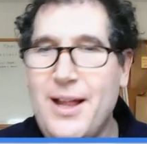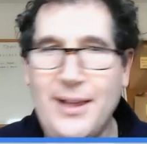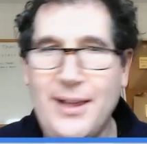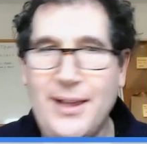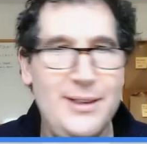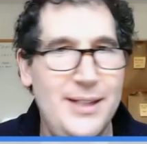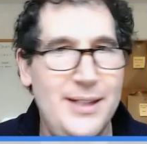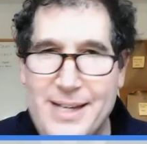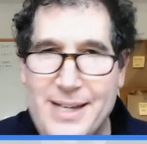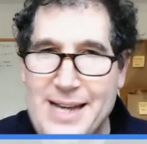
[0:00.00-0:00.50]

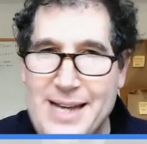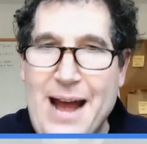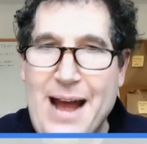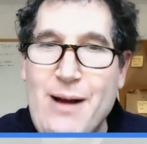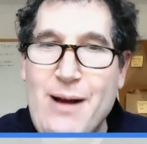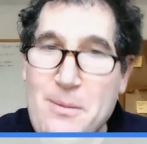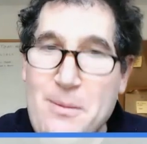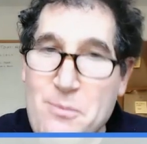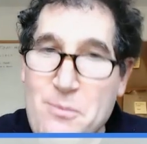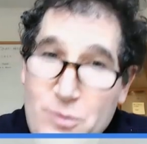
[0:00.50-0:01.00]
Now I'm
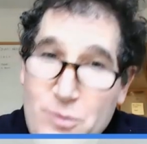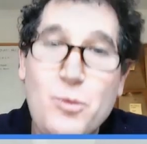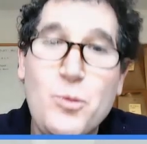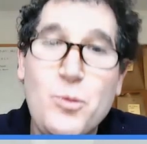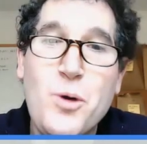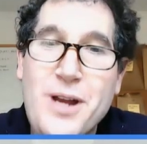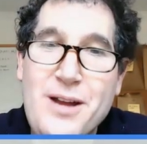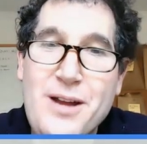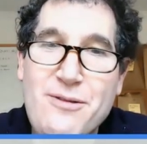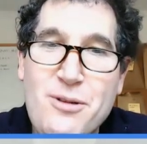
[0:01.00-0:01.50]
working
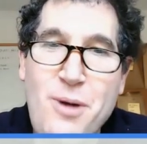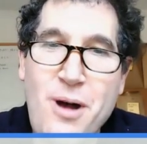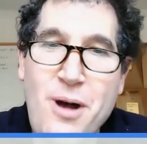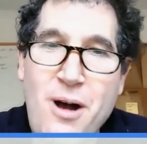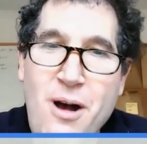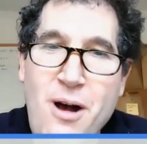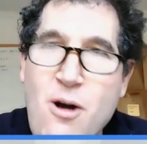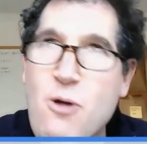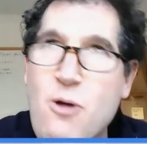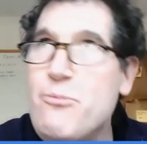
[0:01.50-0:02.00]
from
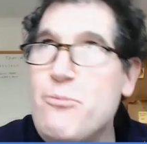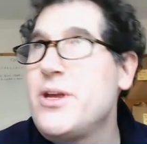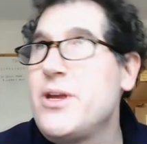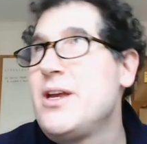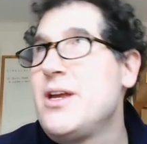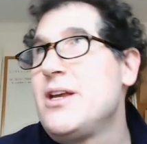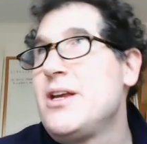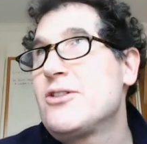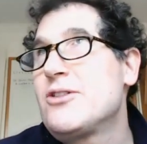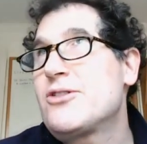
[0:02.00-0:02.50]
home,
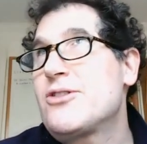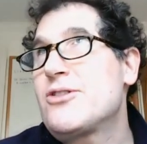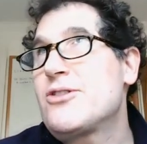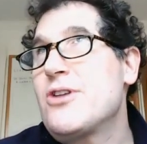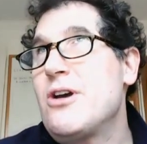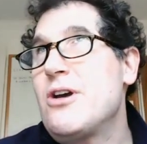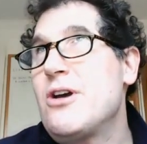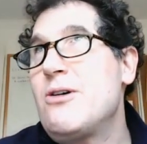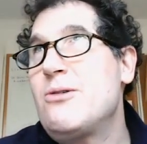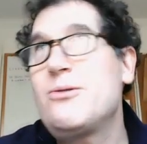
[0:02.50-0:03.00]

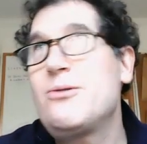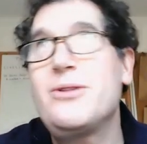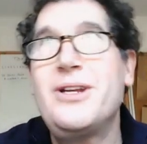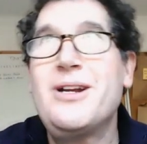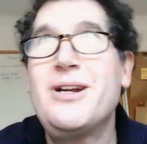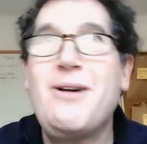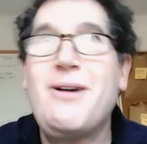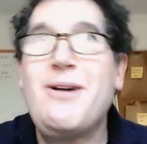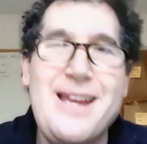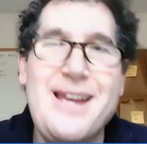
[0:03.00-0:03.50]
so I
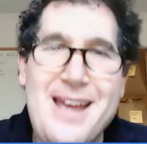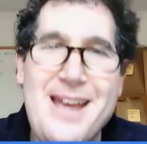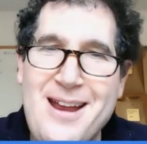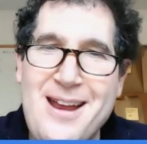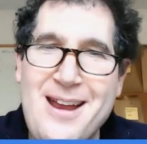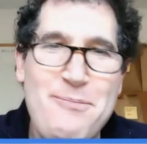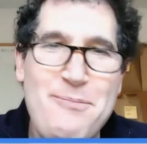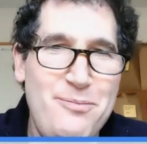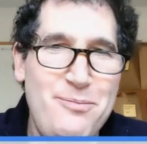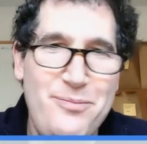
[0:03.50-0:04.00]
get up.